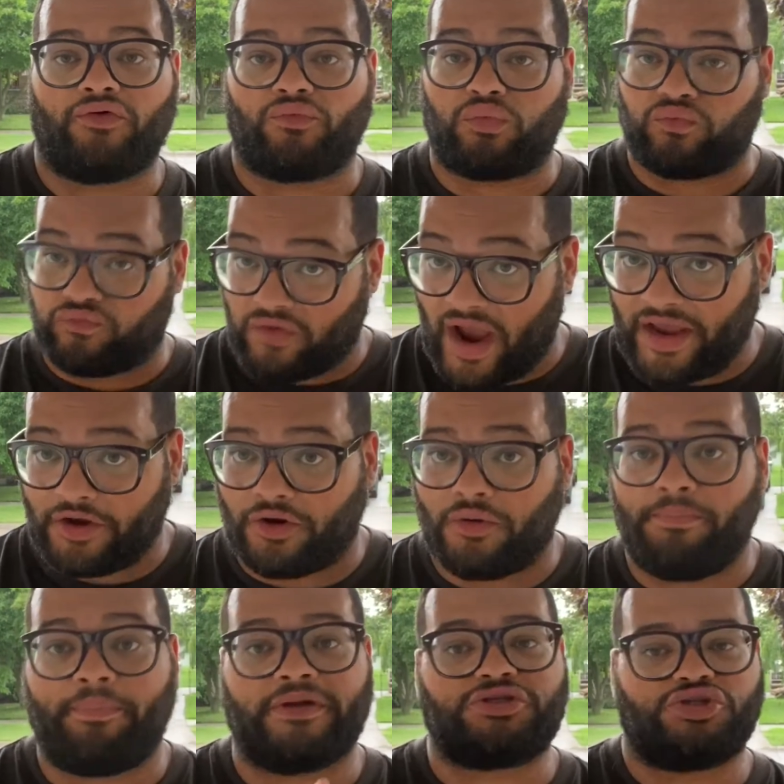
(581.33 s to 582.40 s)
rider,
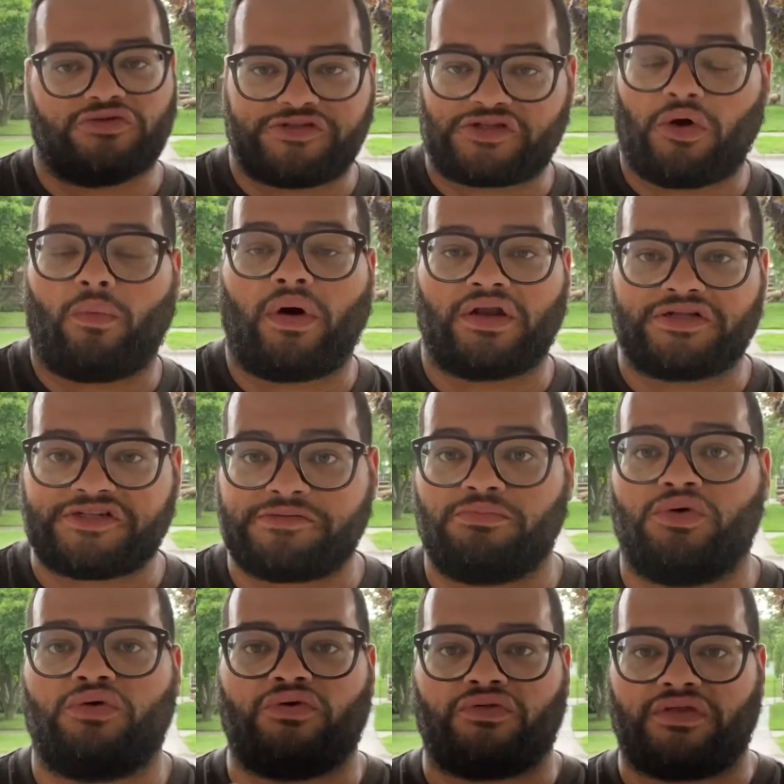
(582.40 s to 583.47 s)
but you still want a
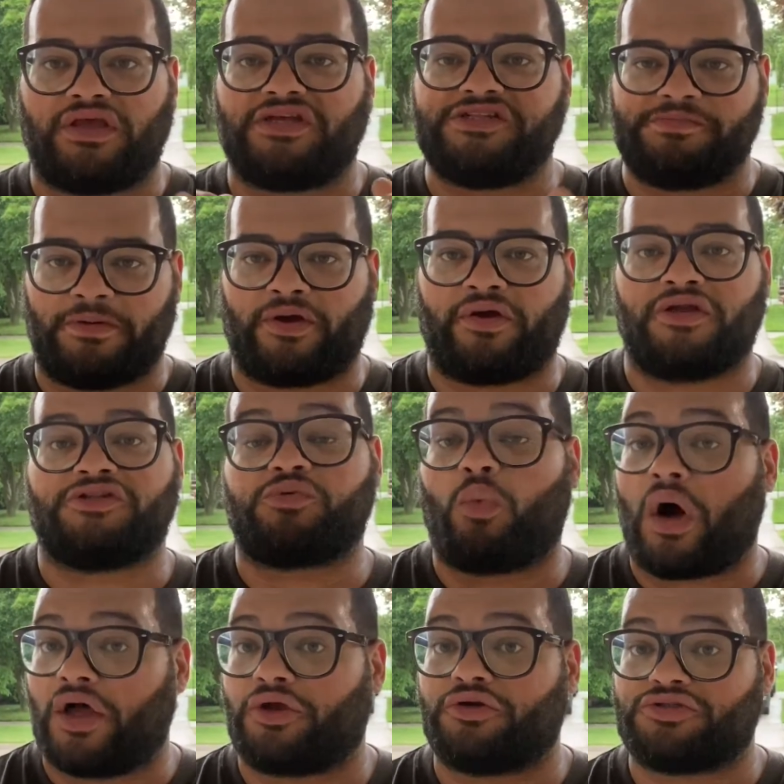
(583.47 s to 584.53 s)
smooth experience
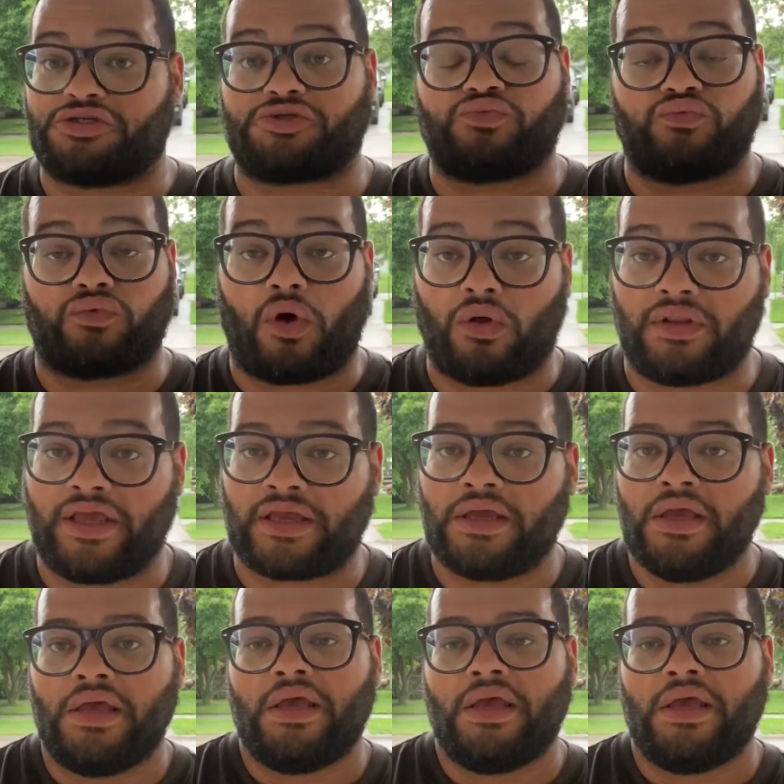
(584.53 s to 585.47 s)
while you're just rolling.